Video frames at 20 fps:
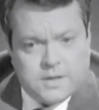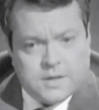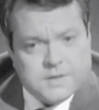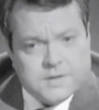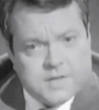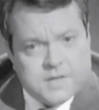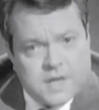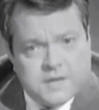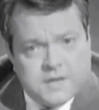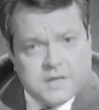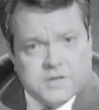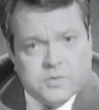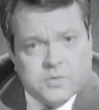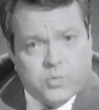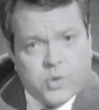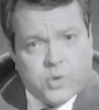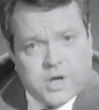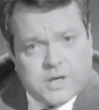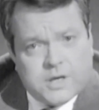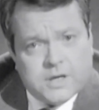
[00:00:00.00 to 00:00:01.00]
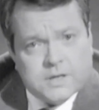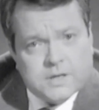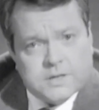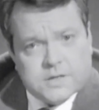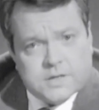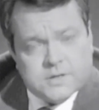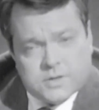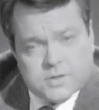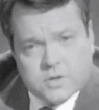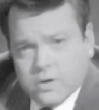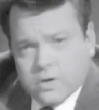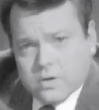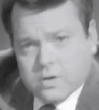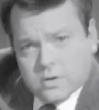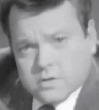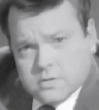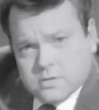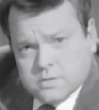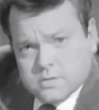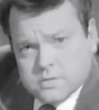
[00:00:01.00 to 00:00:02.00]
there's nothing to break it at
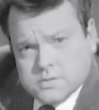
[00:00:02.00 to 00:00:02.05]
all,